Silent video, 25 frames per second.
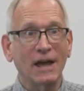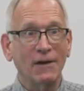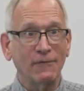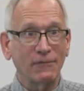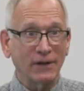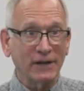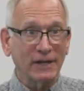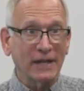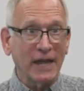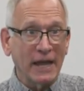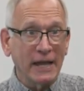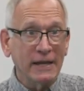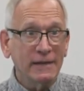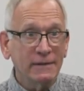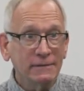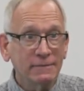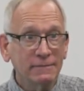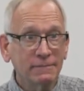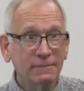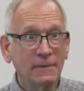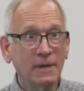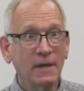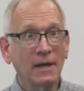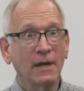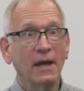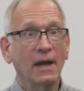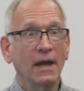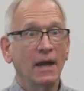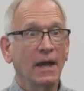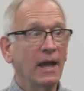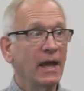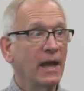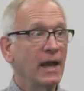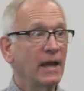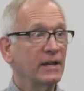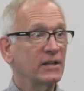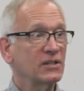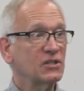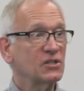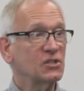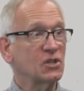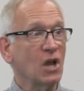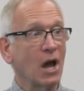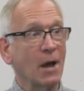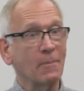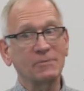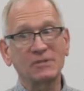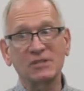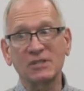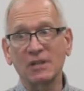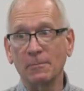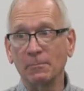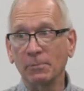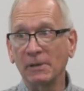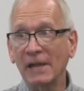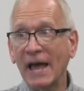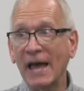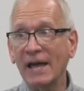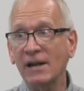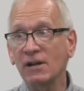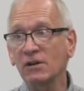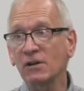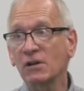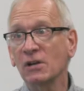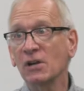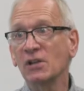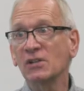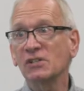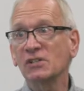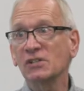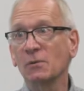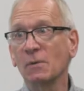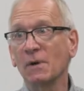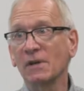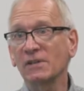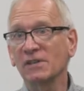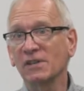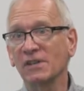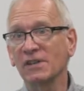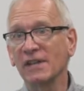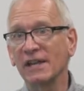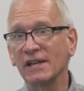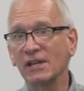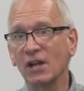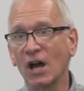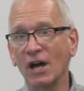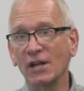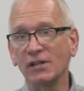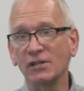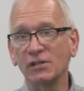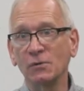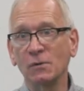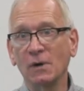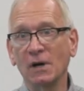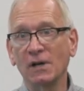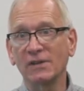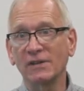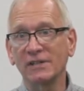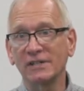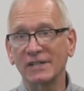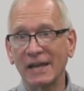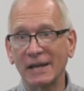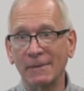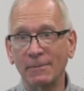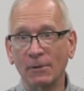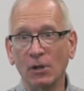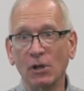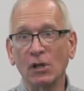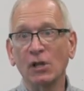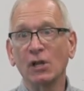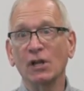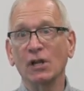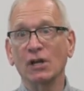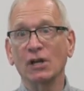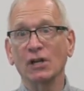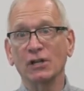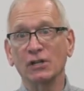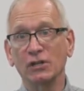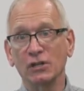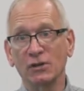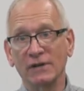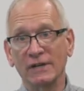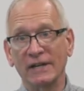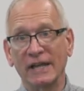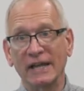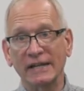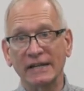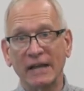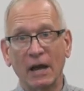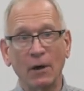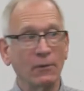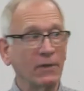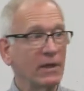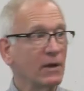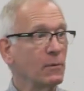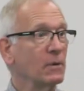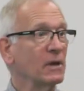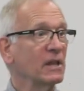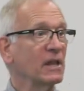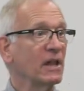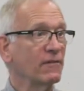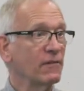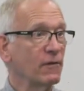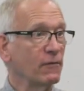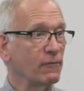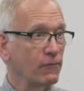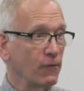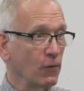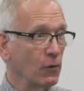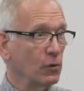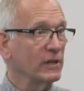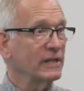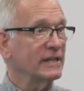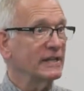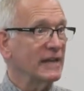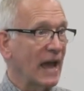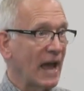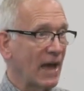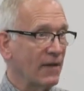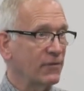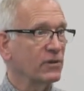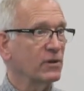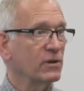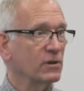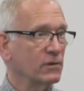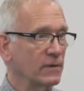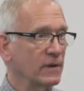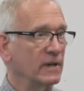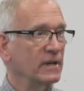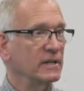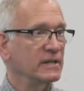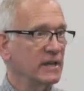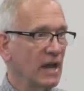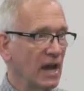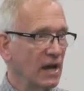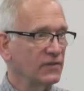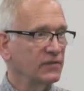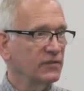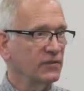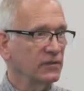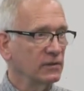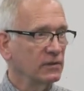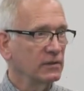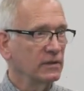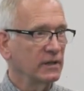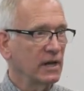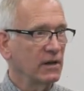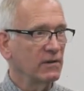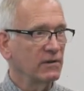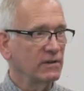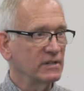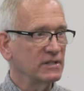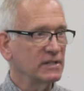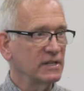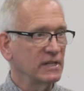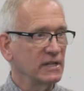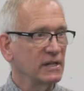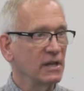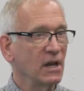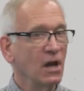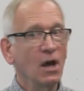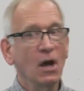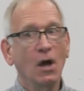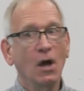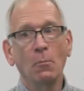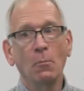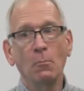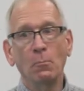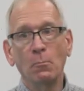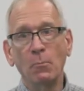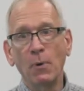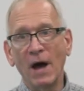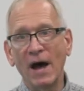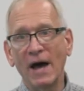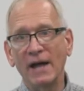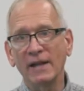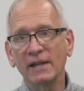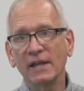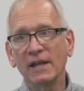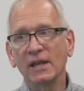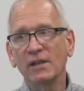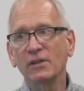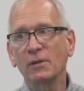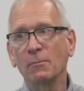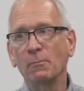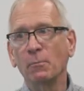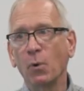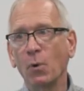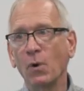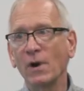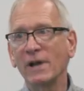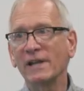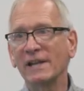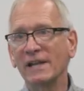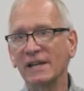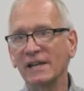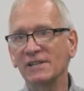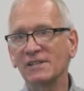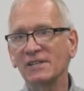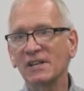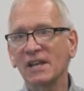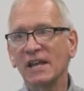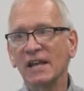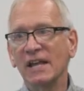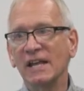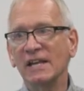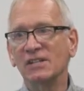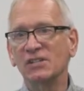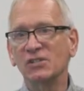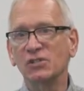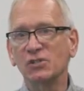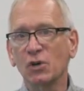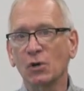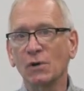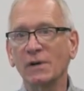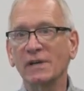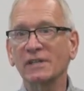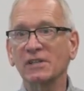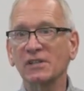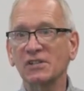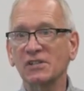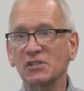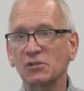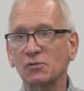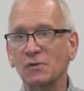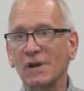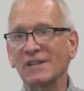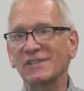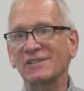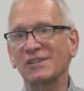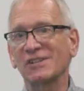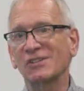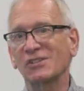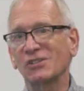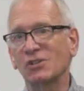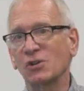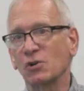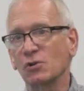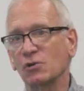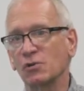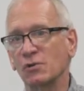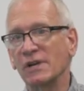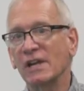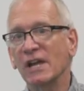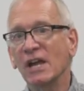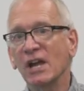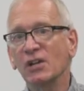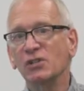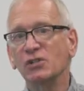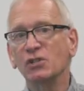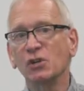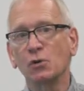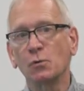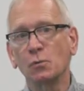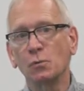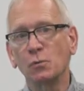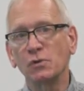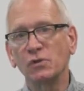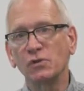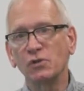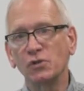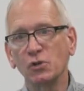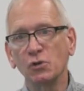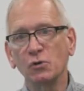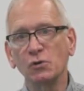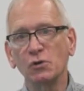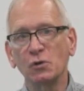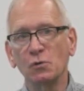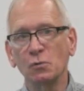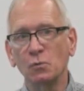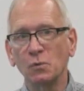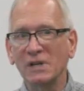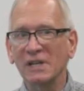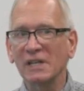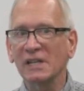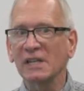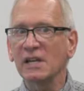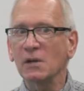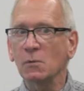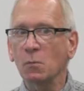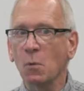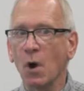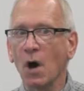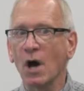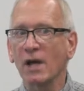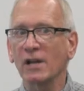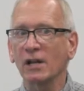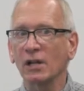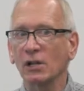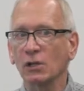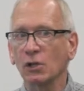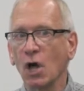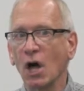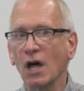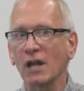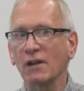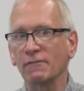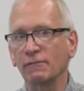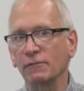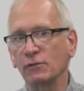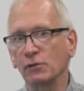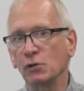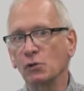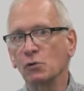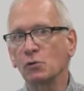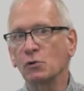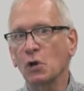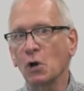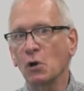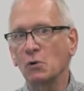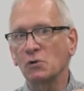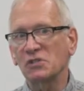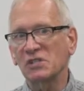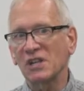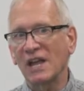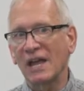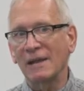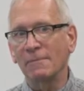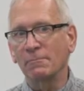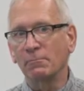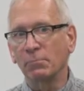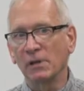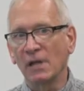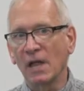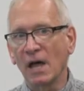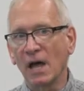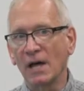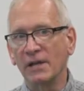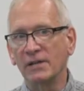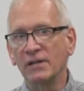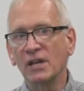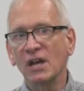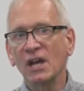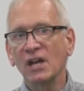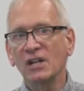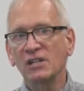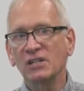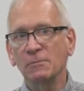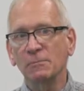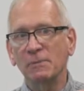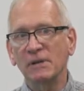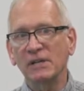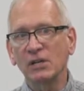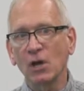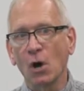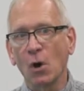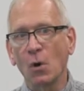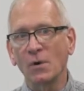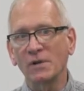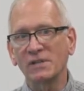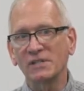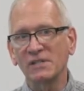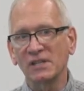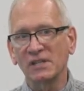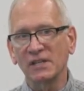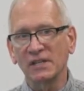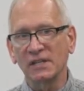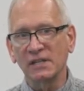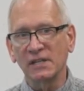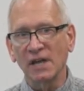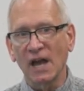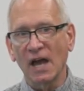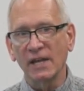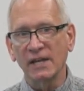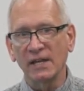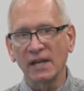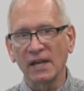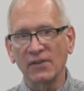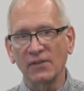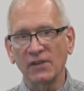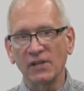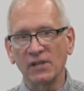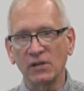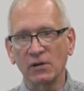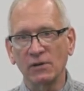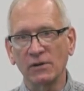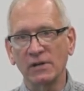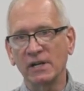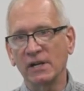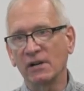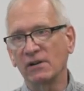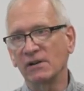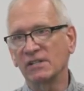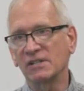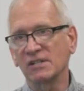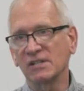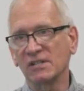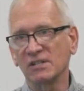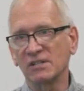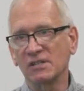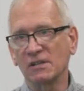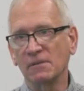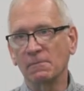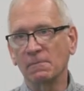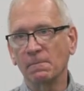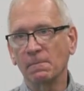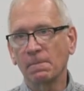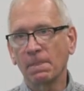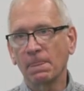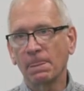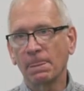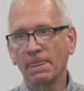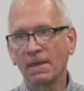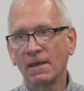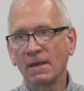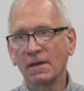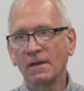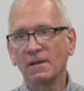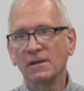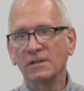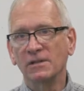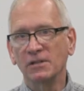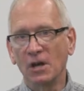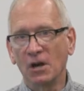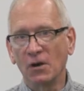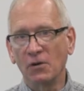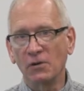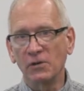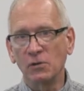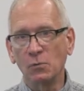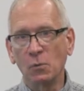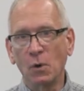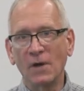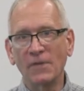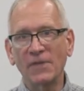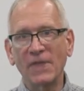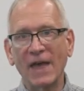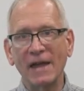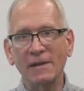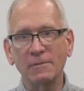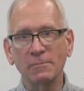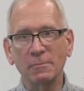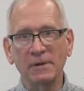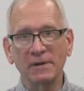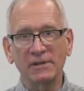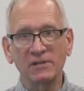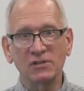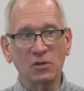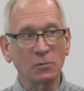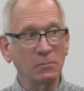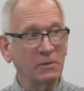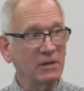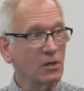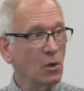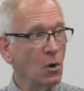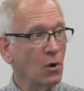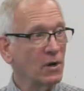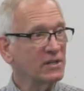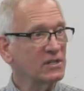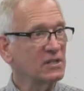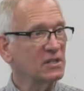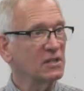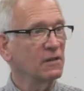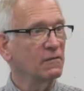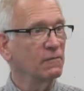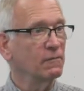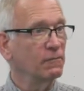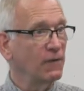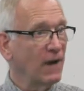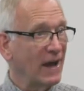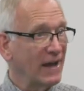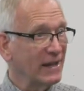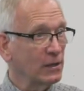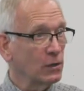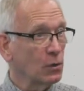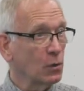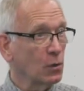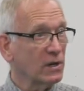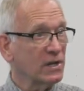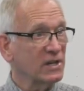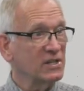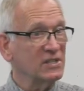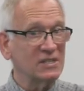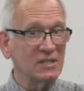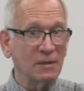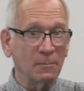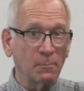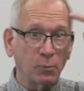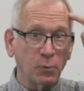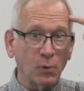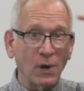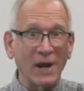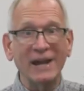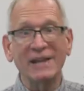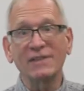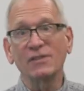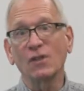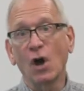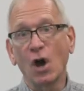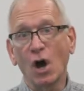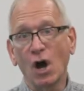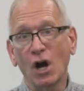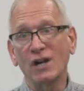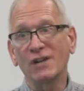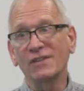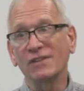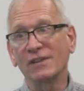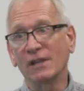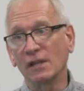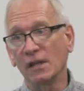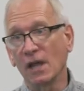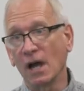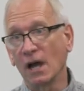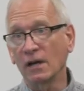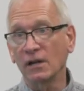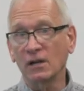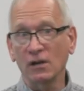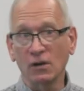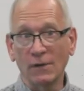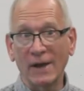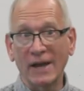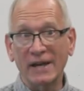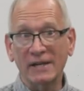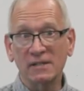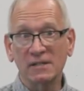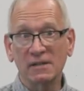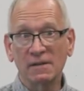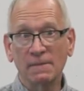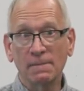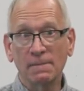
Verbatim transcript: Defecate and it stops their bladder. So what do they not do on the table? Urinate. Now they will have a Foley catheter in, yes, guaranteed. But the point is, is during the stress of surgery, do, do you really want a lot of glucose and blood to be going to the gut and the urinary system? No, you want that be, to be going to the vital organs, the brain, the heart, and the lung, correct?